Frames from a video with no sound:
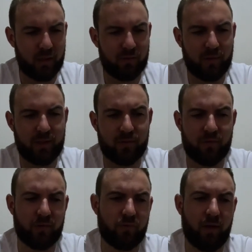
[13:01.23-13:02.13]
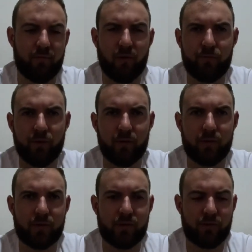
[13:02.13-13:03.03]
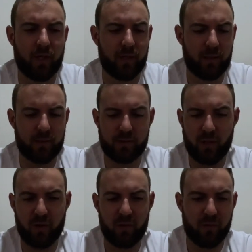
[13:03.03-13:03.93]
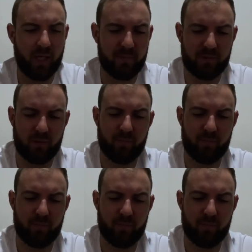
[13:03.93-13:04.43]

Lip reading: $22 to $25 Australian, so absolute